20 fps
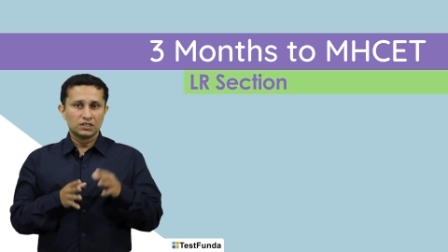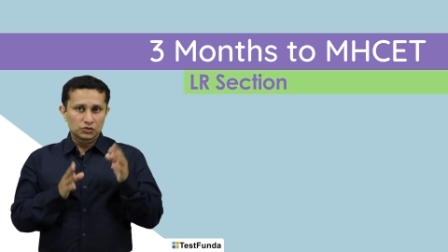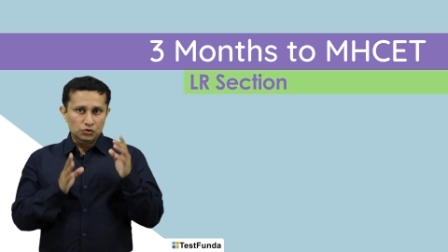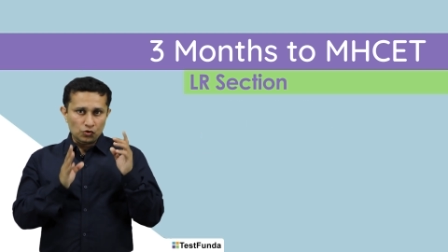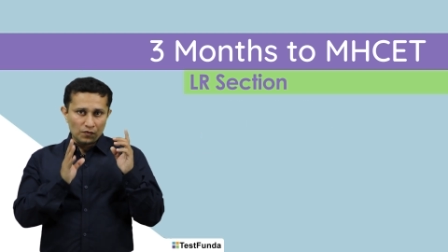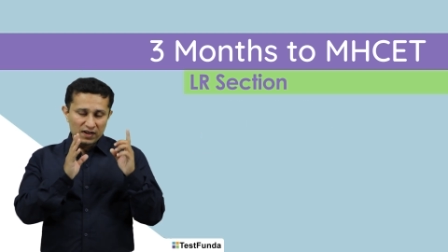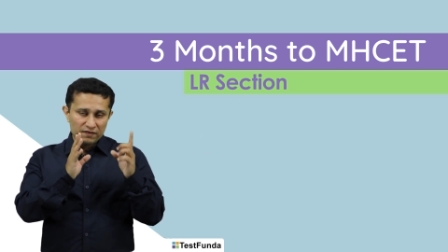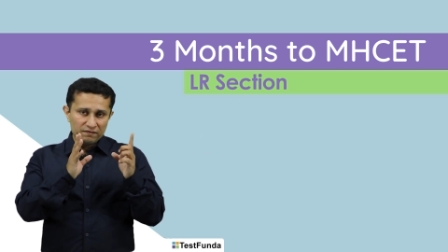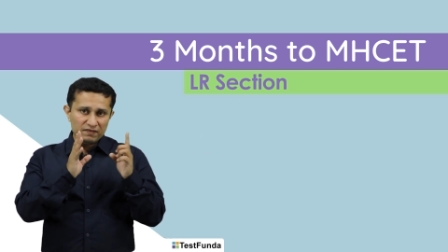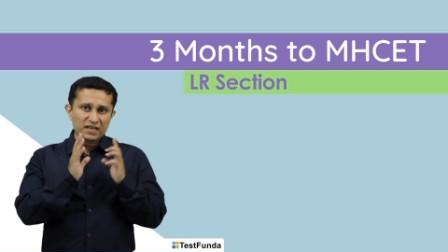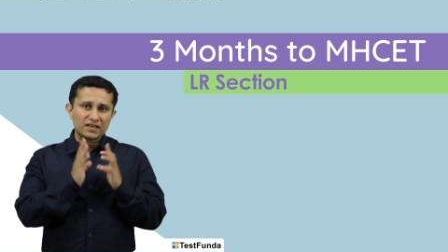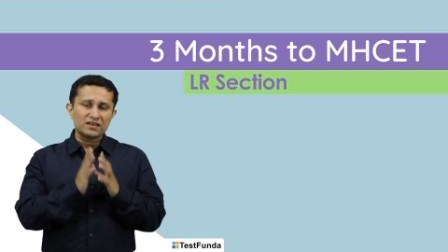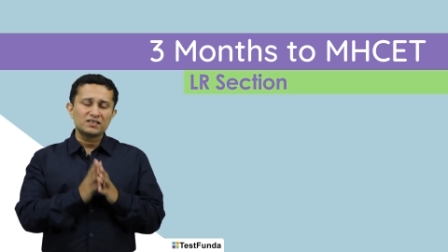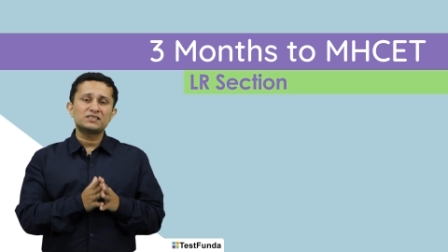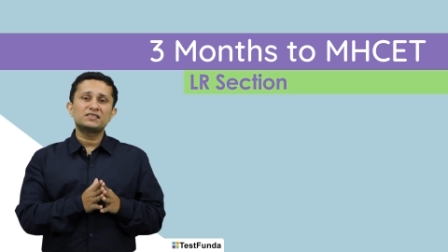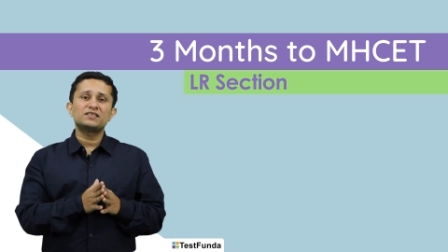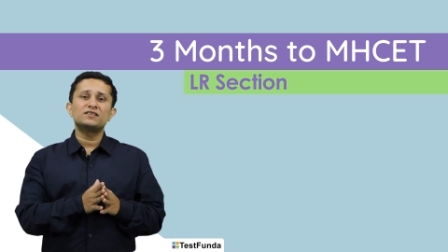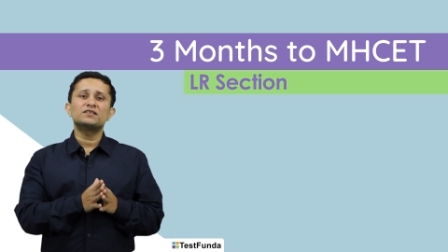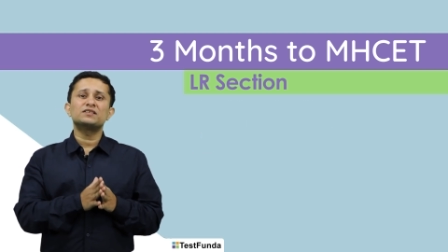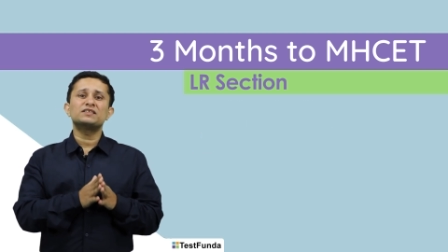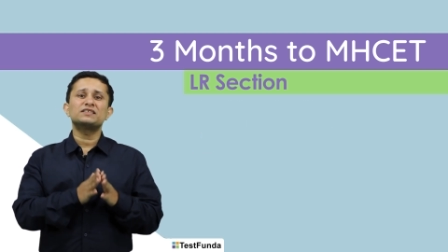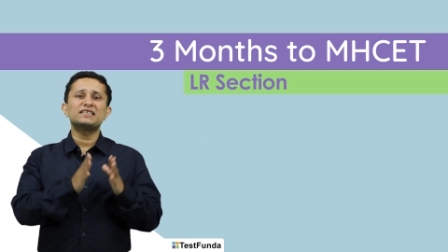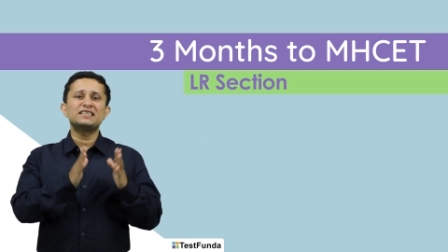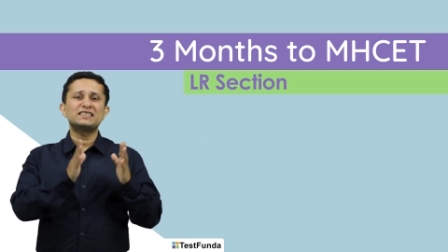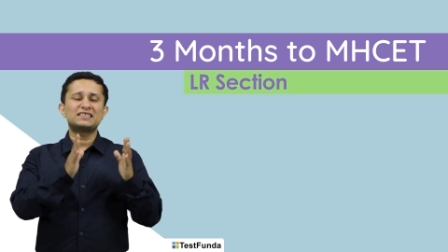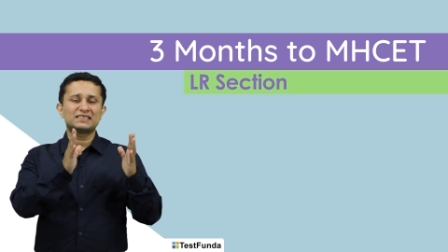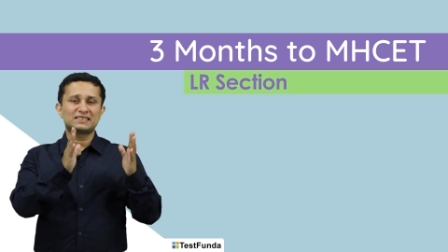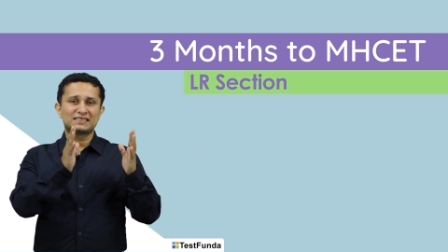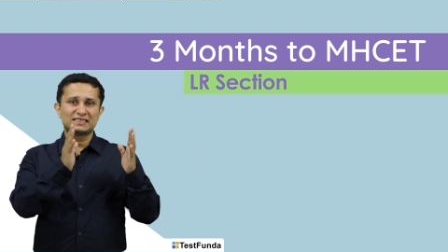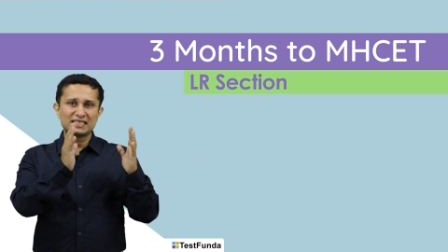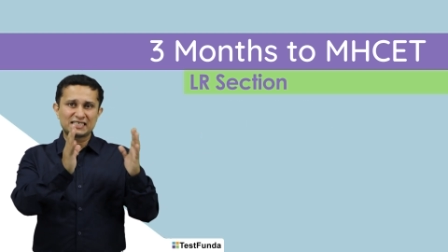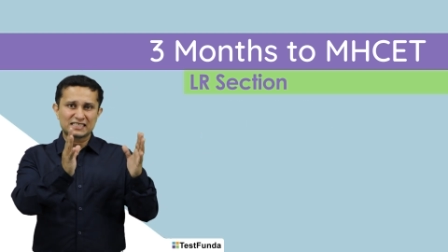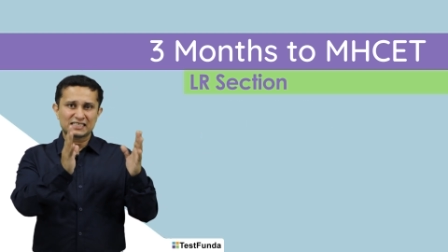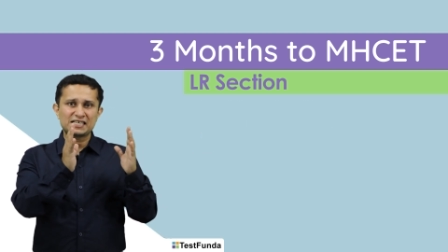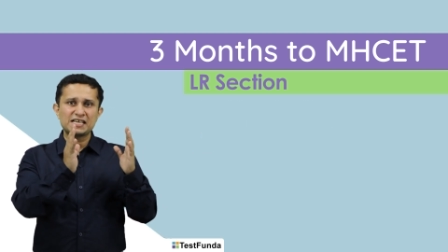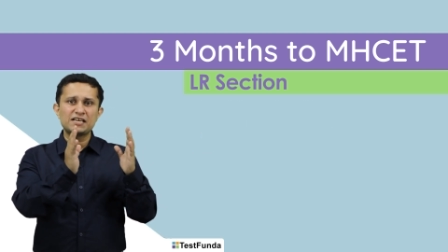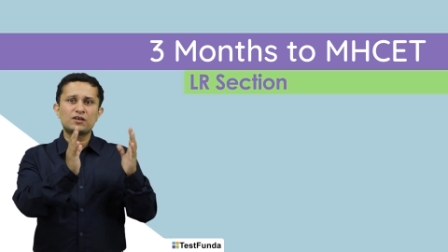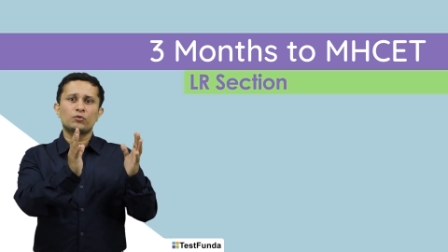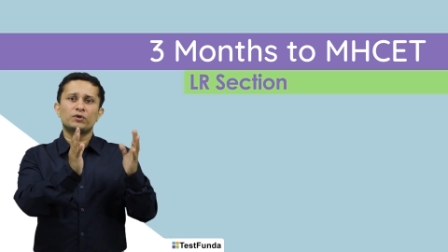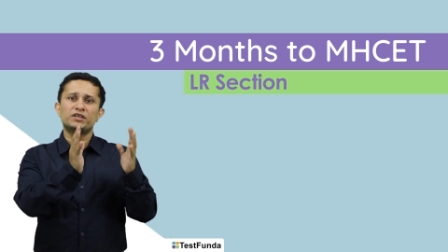So when we consider these
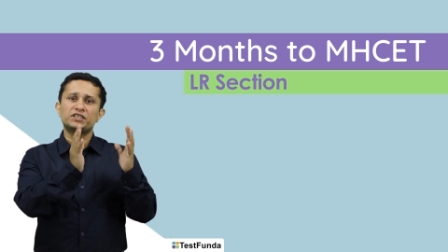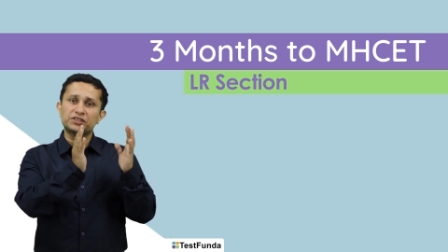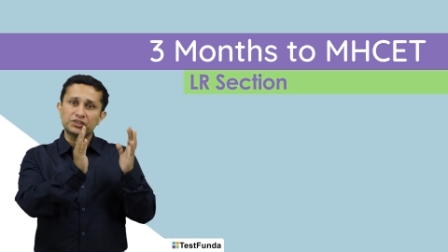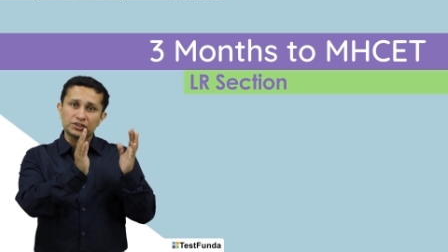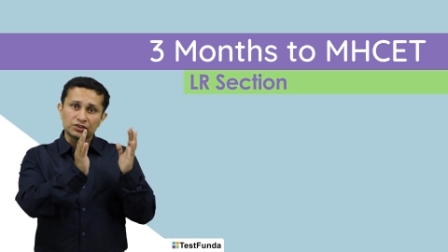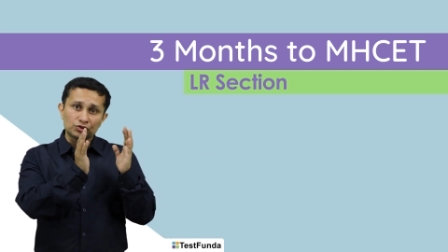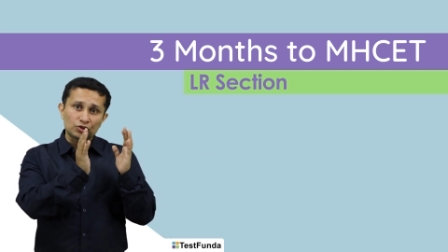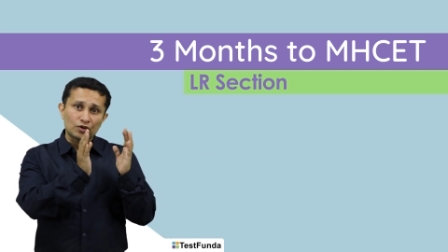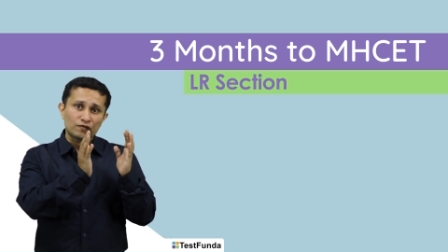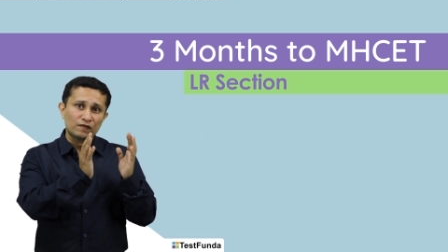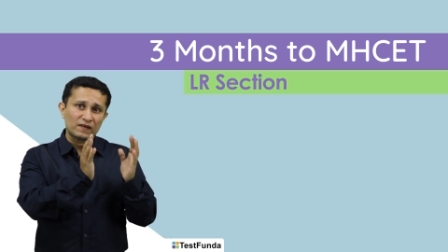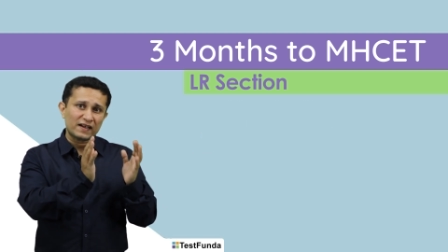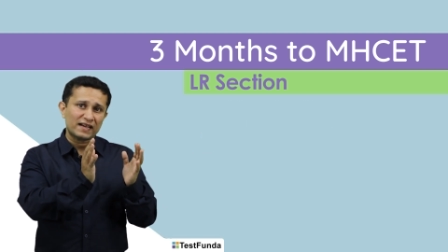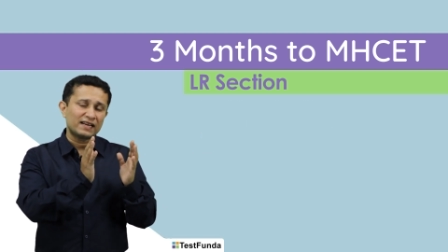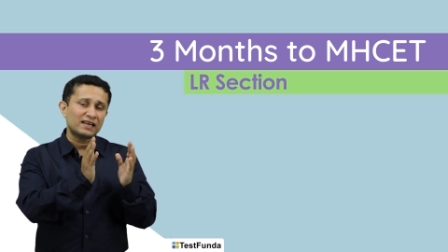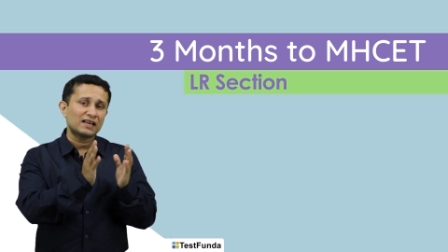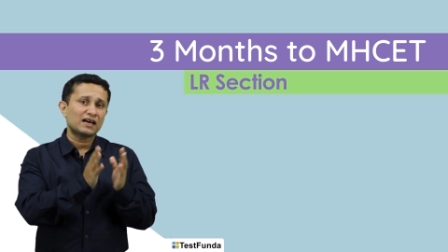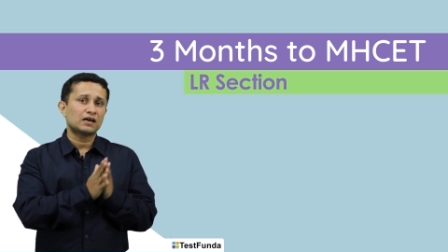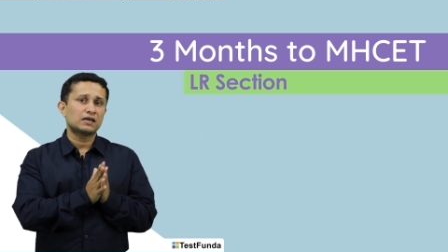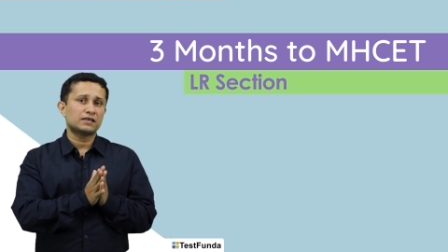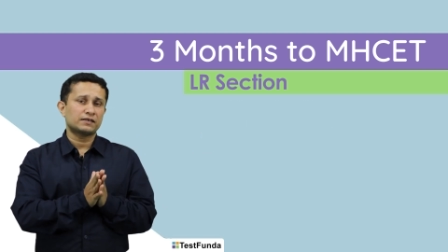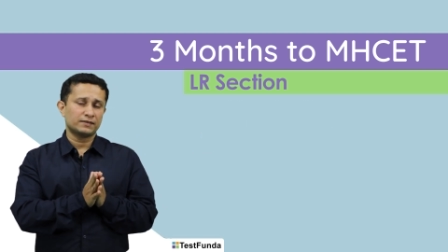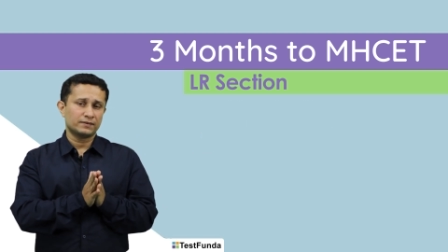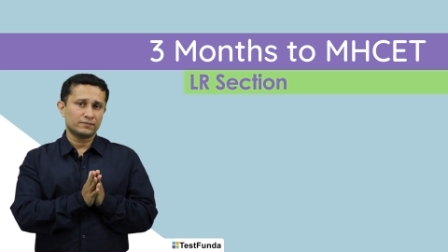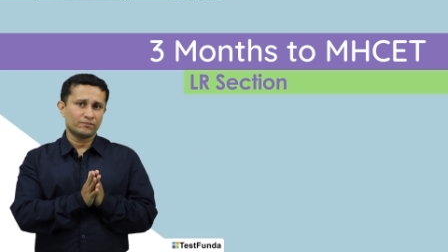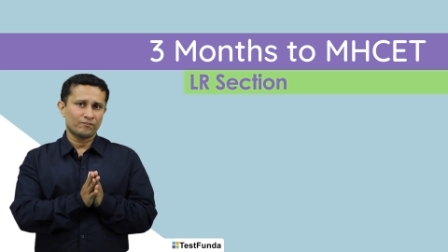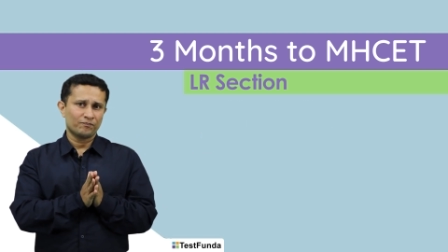60 questions of LR,